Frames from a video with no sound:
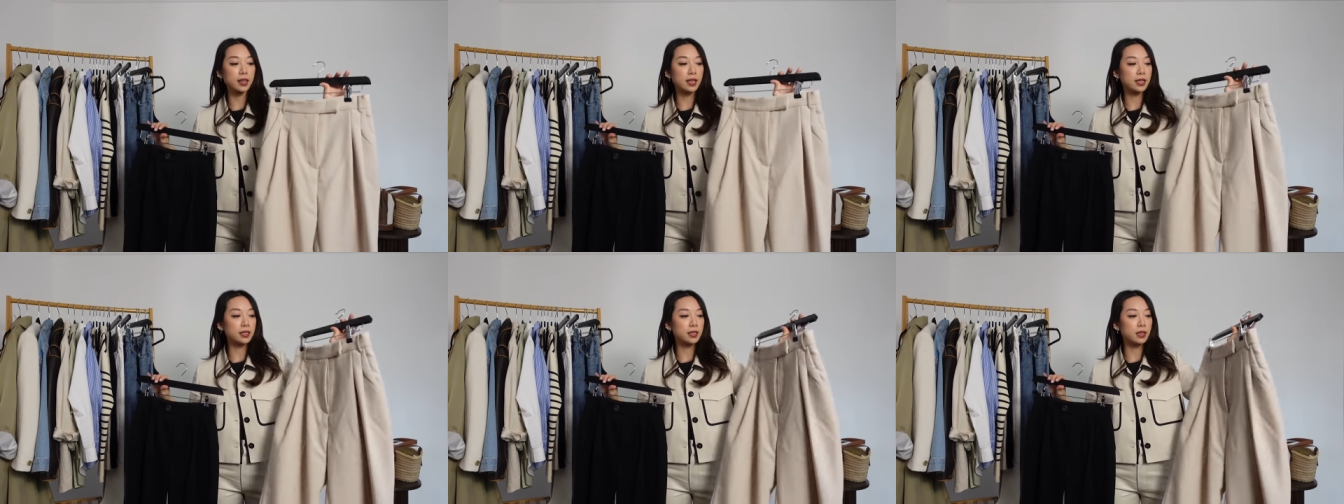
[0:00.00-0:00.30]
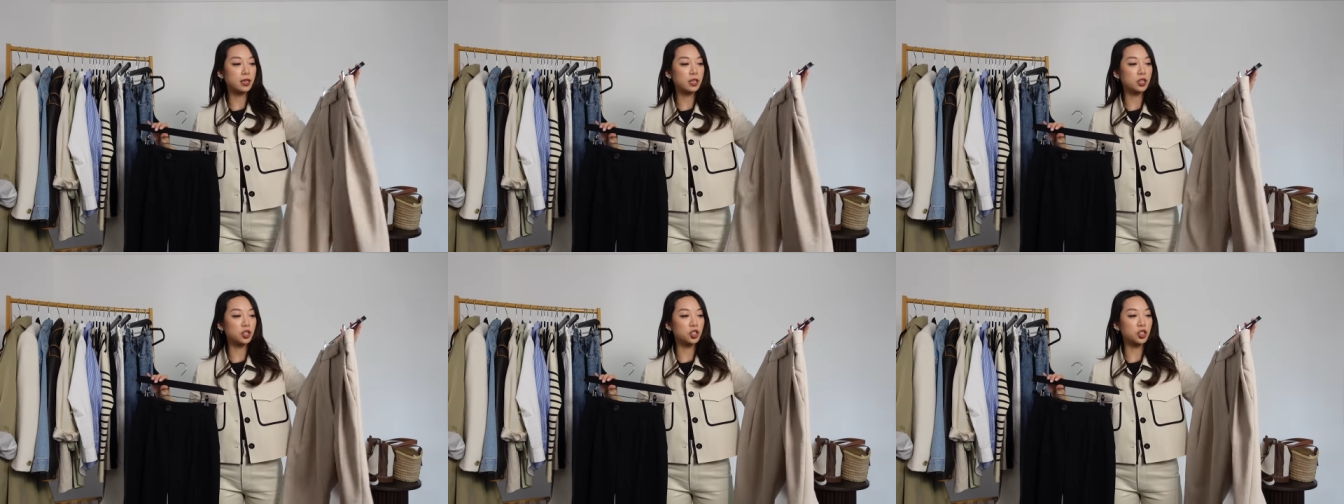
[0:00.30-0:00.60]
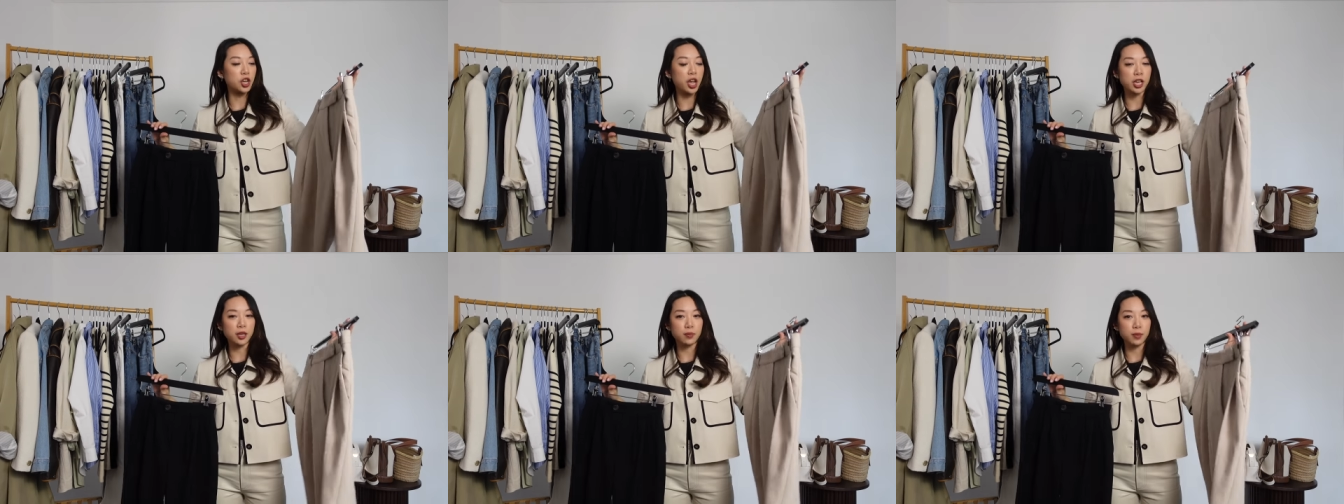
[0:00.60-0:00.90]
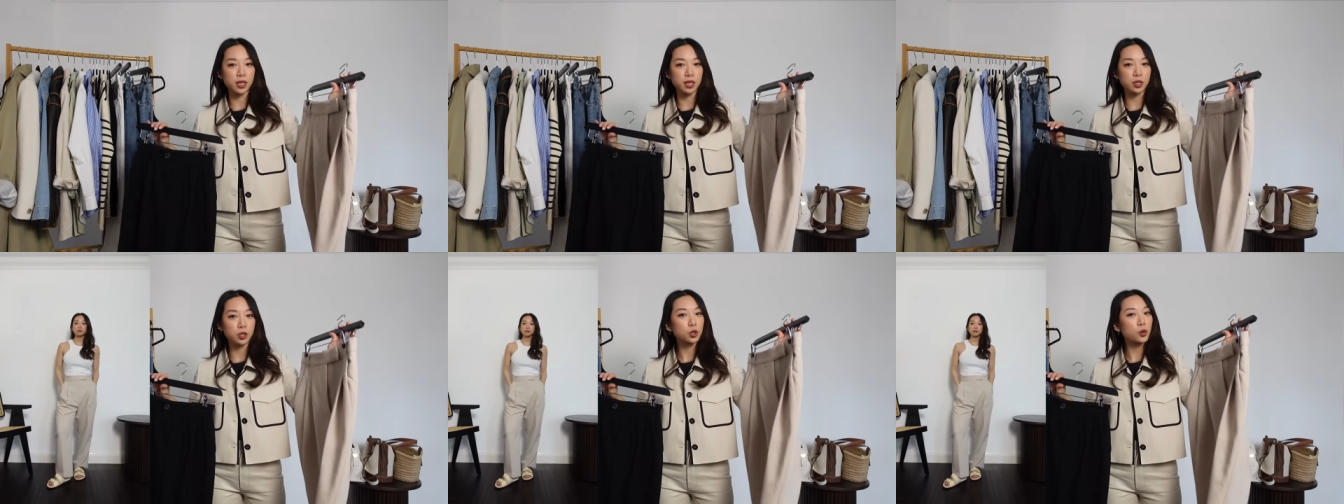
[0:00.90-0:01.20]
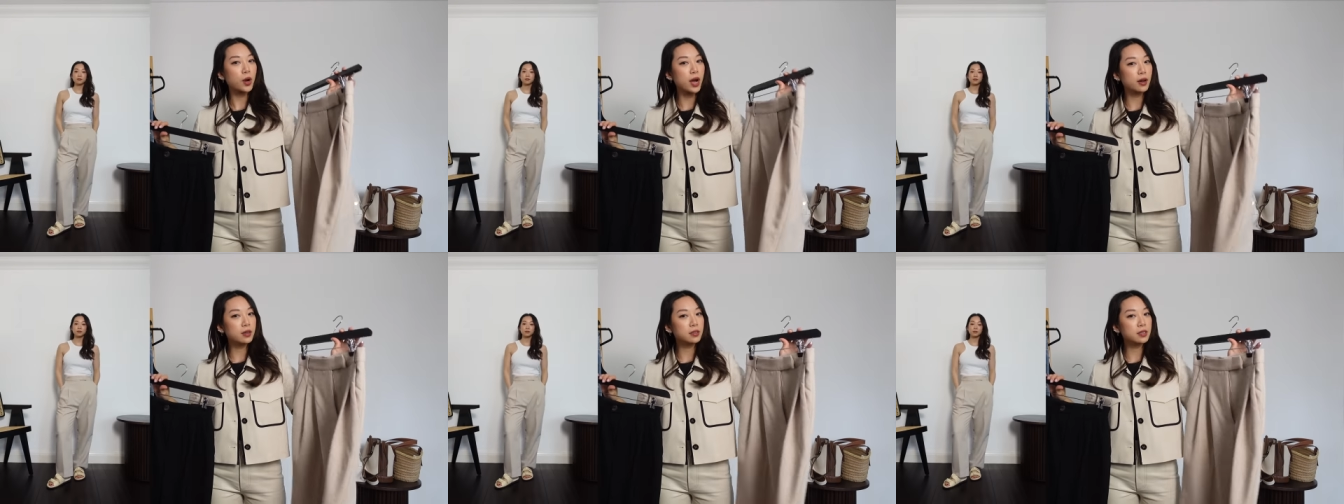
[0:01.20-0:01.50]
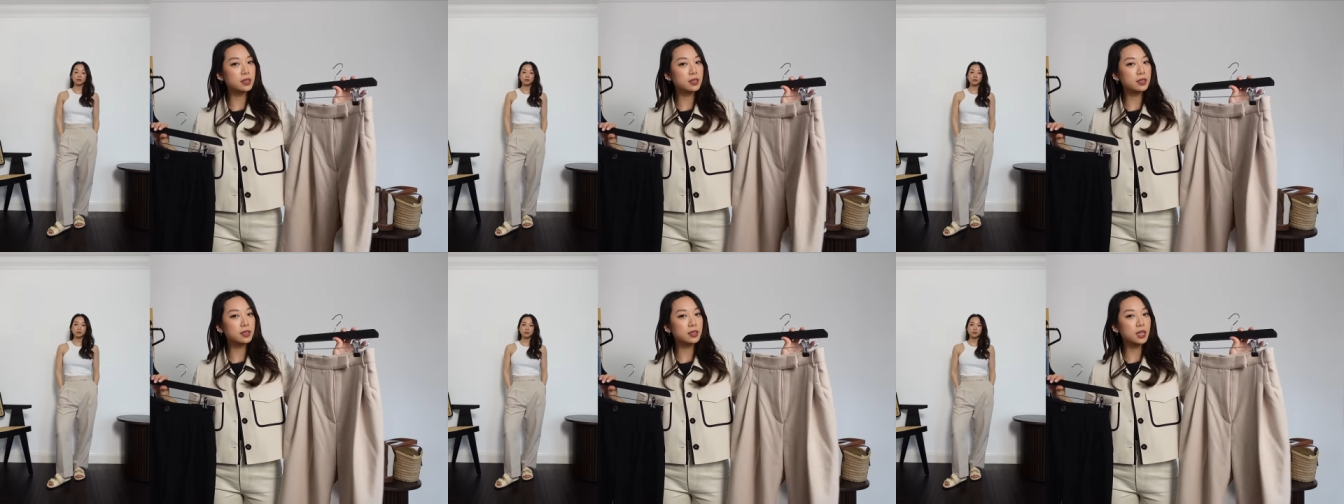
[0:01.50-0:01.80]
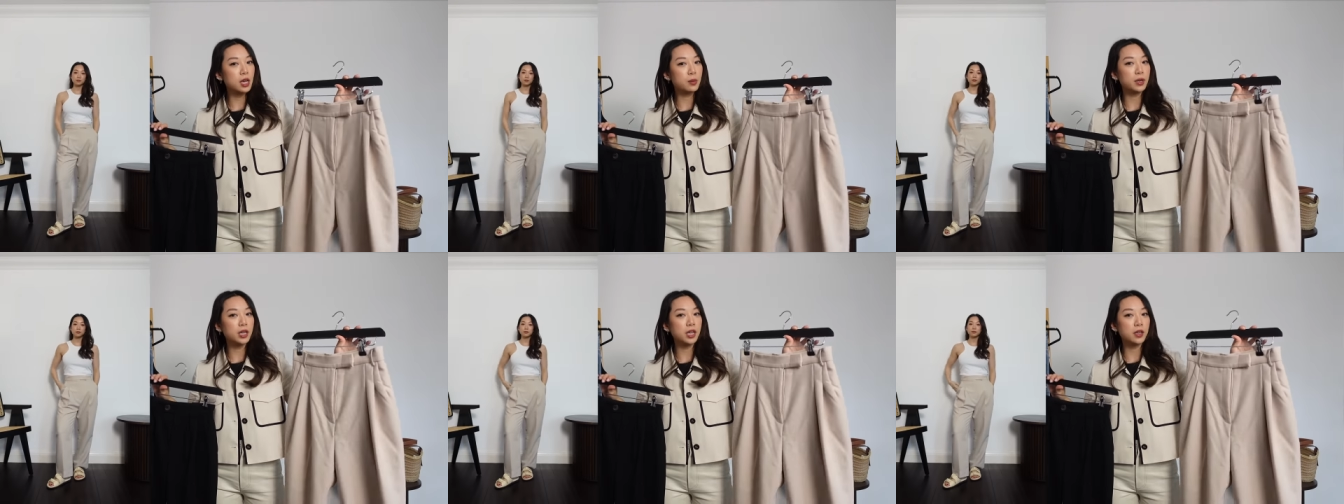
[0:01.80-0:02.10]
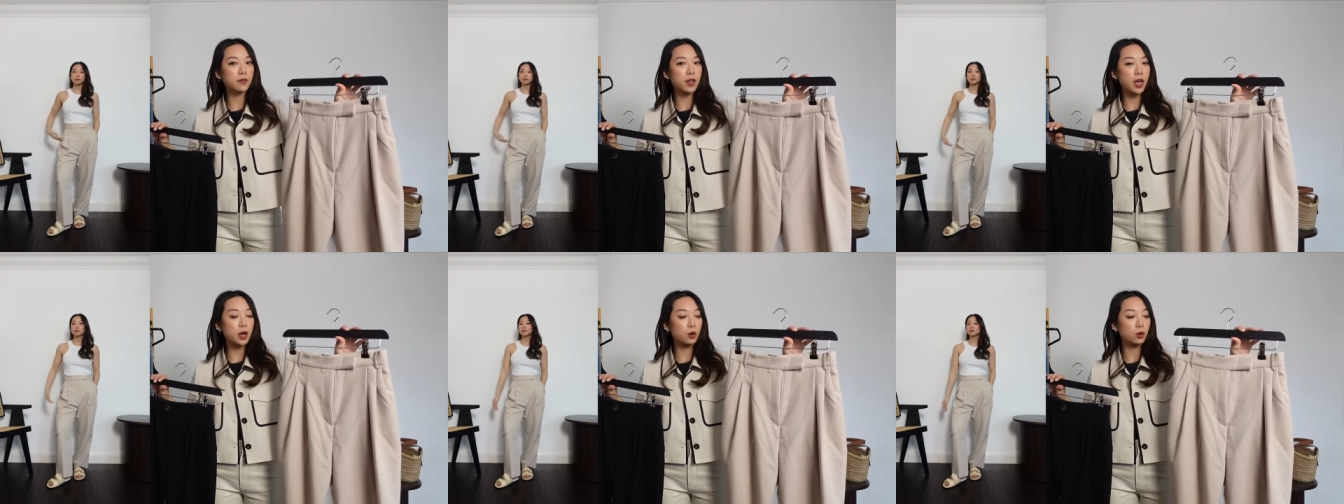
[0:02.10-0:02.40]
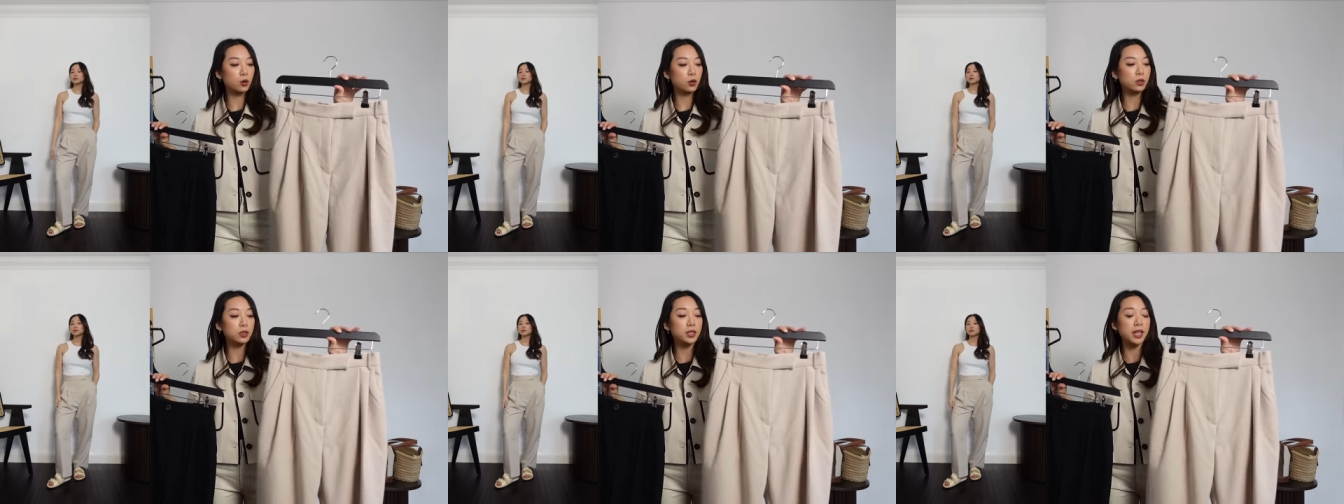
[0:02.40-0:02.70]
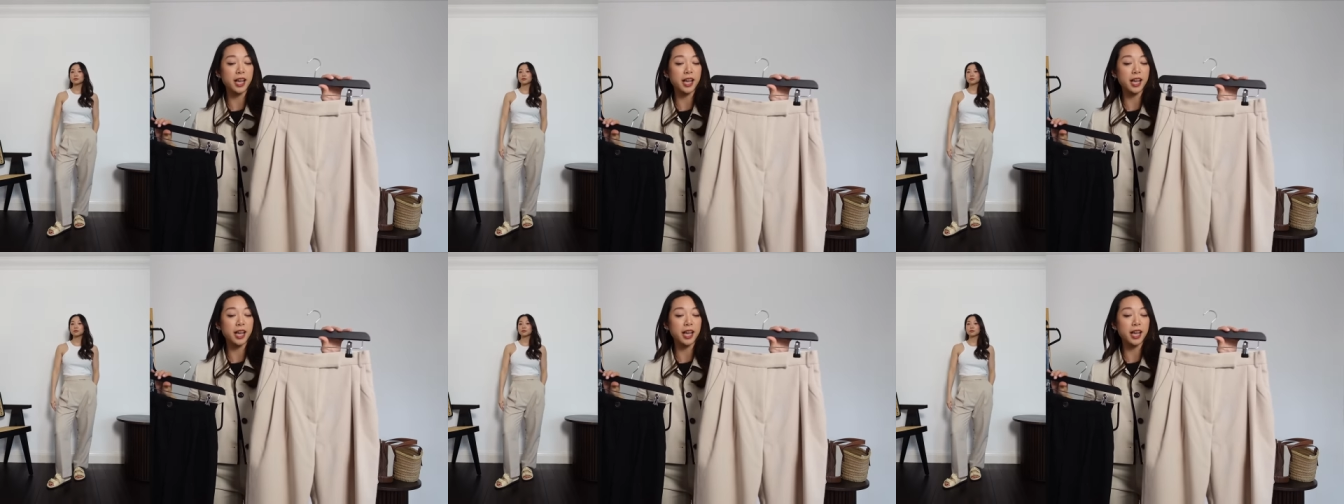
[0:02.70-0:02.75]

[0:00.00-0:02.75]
These are the Jamie trousers, I believe they're called.